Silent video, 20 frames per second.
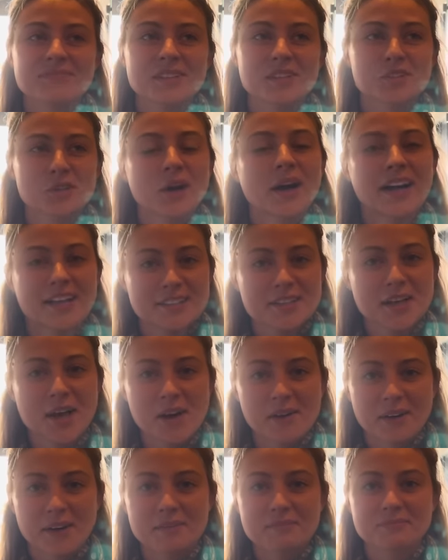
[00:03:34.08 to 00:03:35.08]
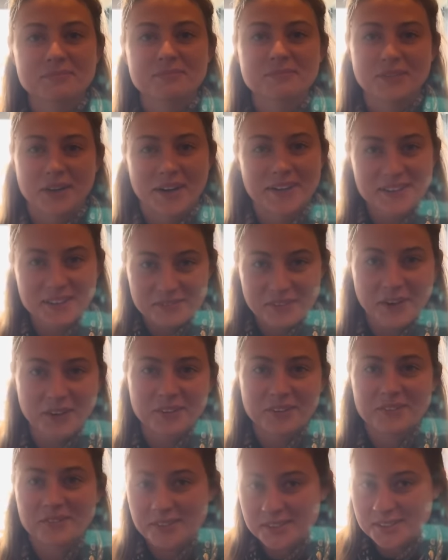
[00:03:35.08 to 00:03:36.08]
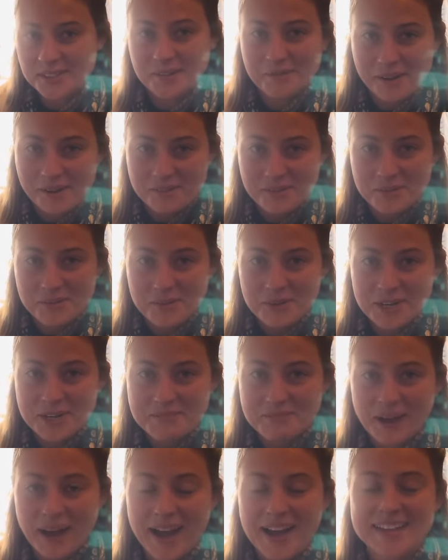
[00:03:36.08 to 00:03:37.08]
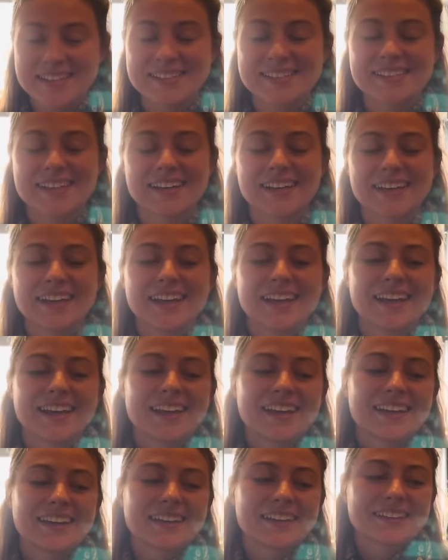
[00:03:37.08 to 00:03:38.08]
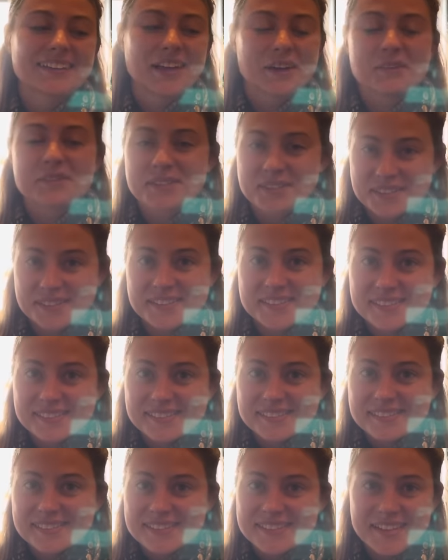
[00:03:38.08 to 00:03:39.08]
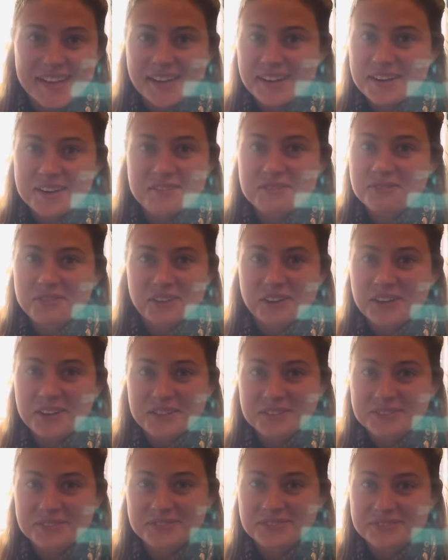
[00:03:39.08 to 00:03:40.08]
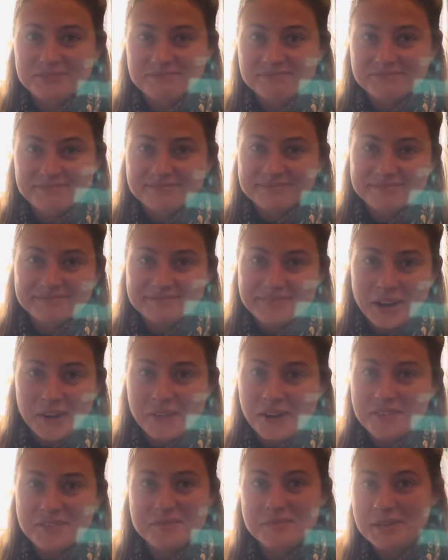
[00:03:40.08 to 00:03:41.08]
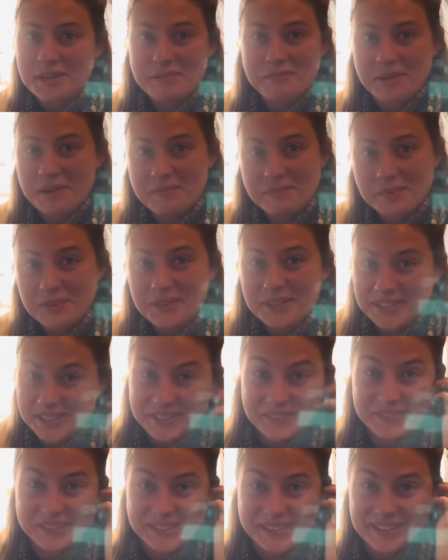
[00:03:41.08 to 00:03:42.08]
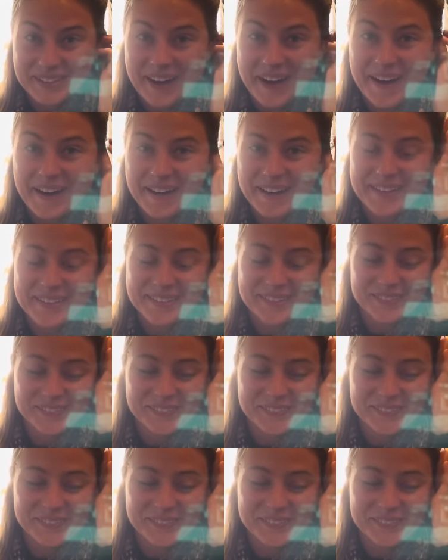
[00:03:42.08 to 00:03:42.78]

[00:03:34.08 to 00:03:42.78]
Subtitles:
So I had to go up wearing the veil, the first time I ever wore it in mass. That was said in front of however many people, because it was live.